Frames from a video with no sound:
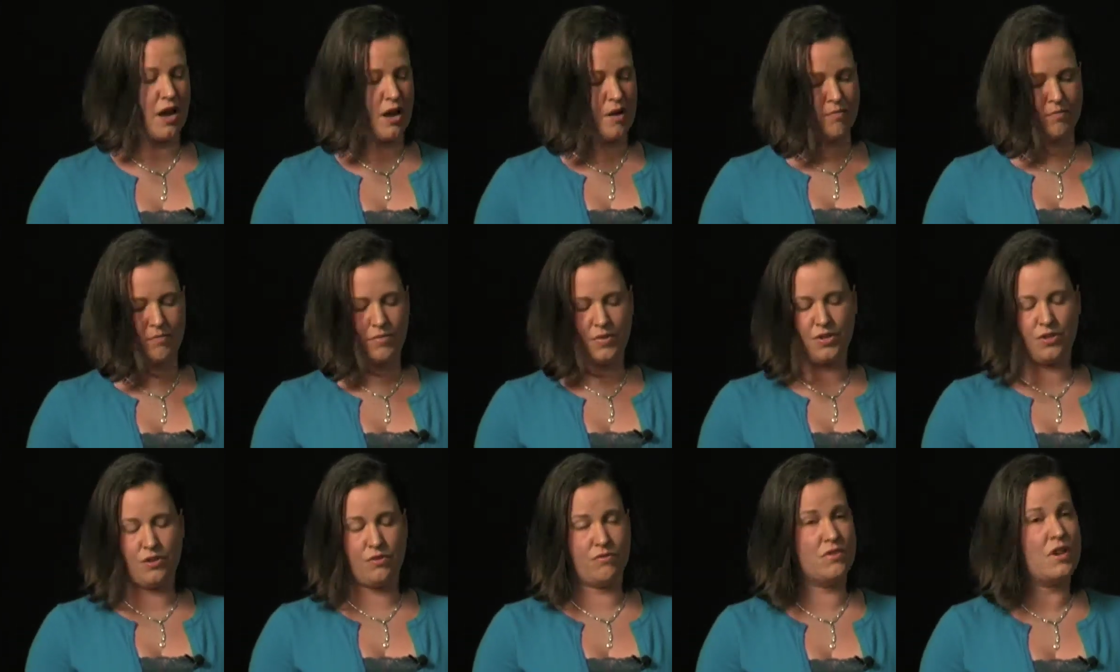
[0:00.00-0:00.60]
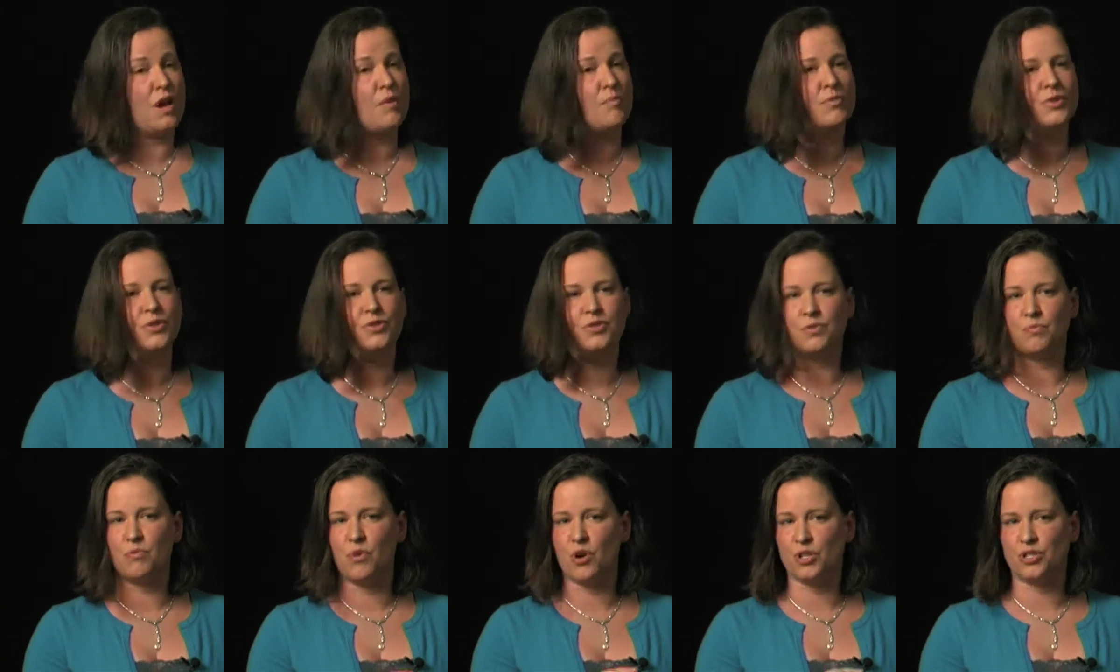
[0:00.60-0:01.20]

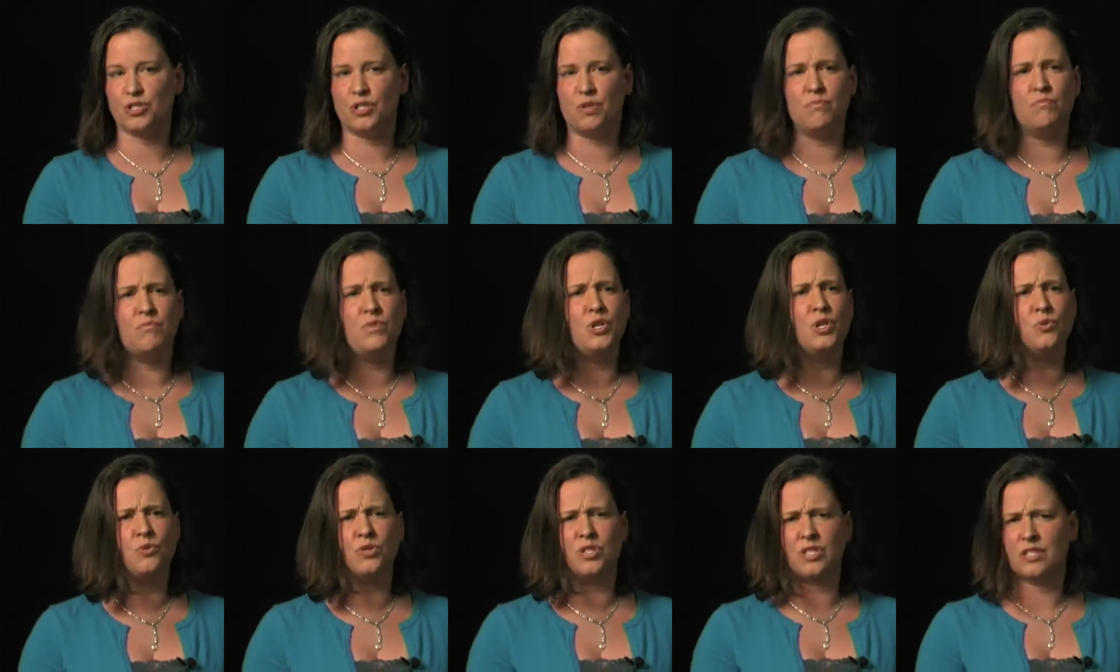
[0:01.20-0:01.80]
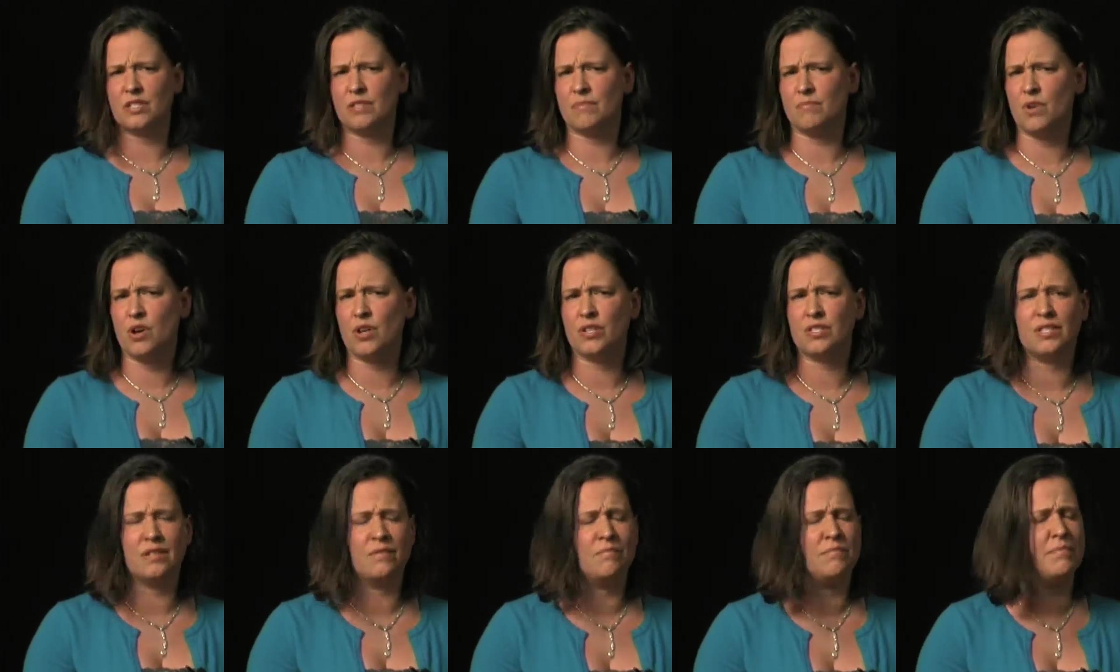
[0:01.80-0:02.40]
Number smarts and music
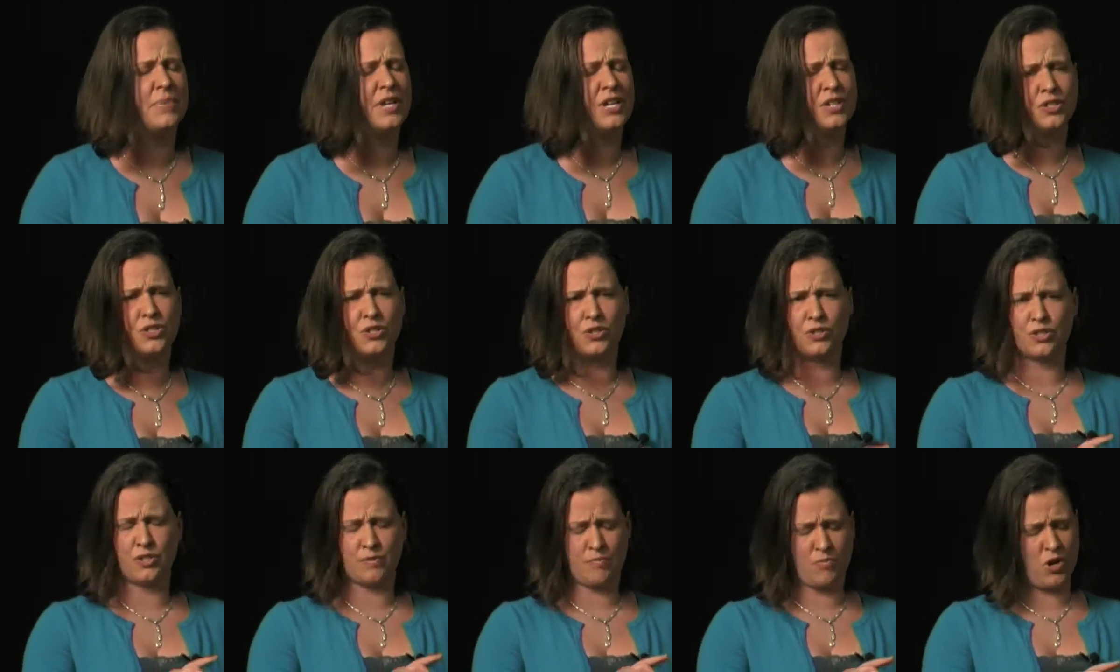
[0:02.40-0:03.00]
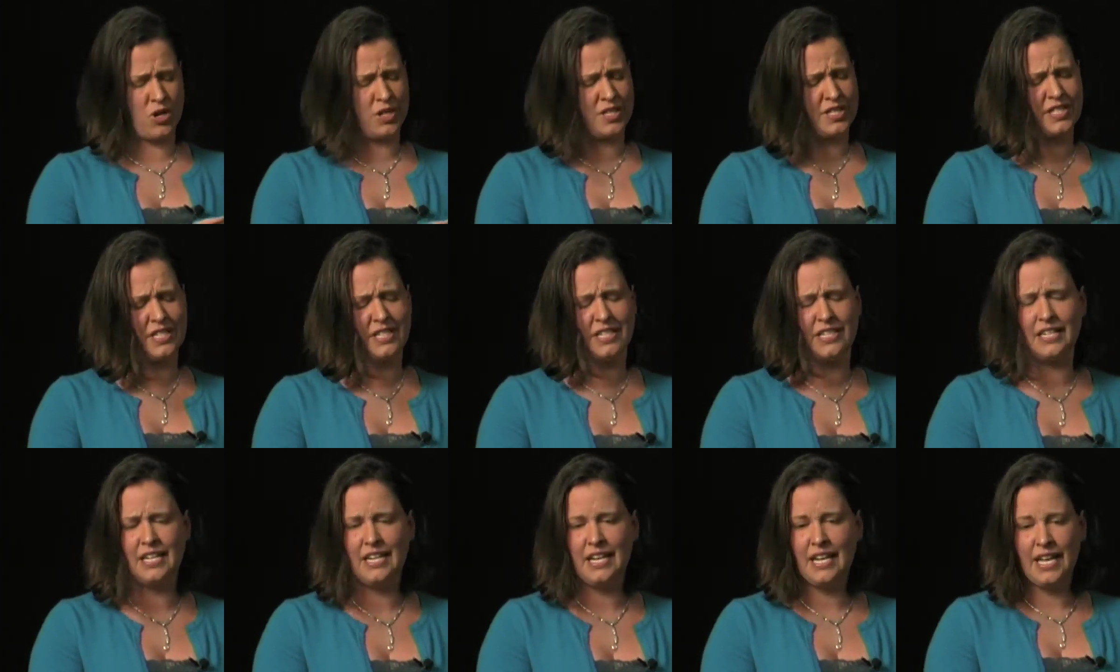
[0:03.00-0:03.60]
smarts and picture smarts
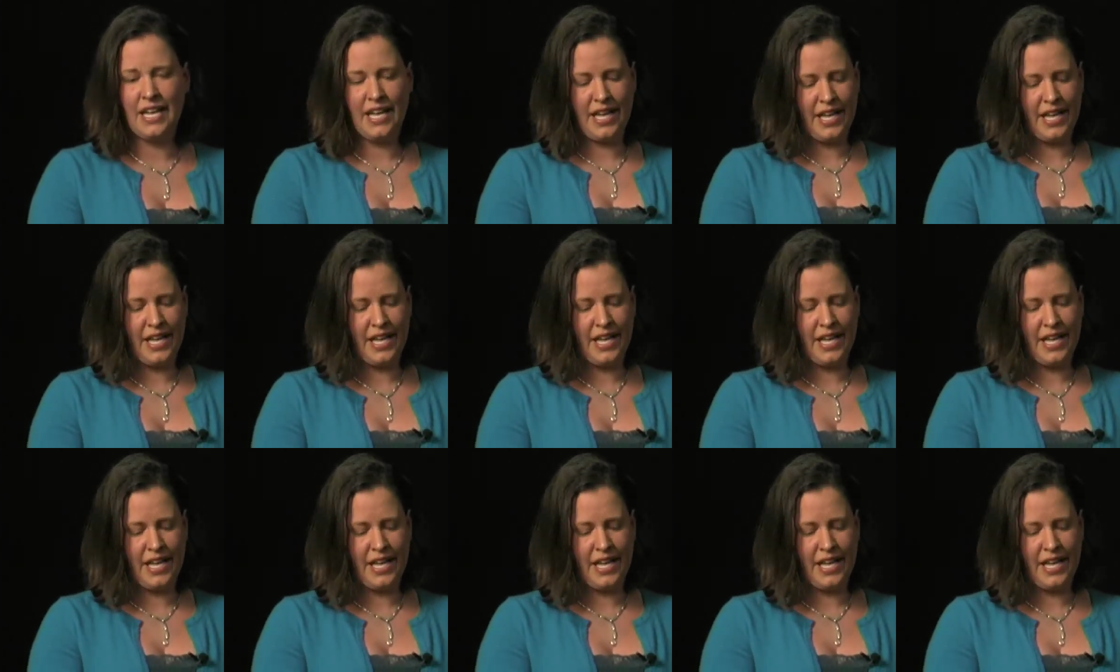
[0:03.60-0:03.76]
and